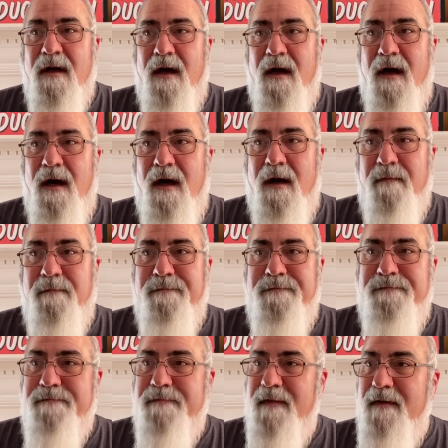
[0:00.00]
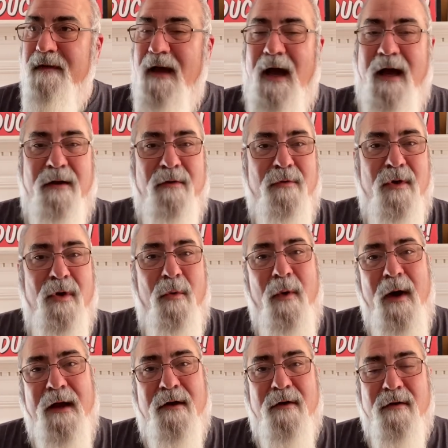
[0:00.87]
I don't know
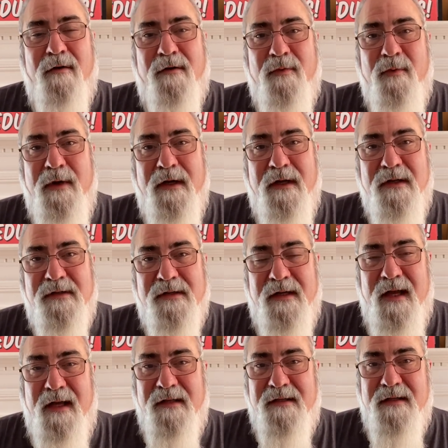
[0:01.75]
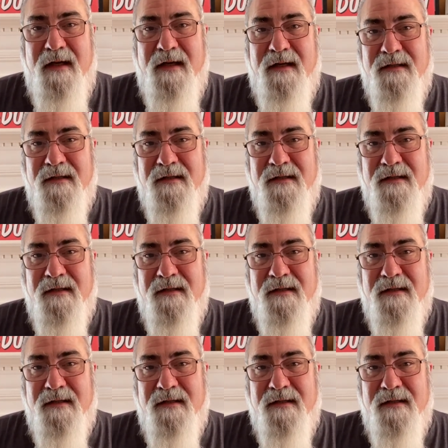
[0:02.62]
why Kirk Twigg is against that,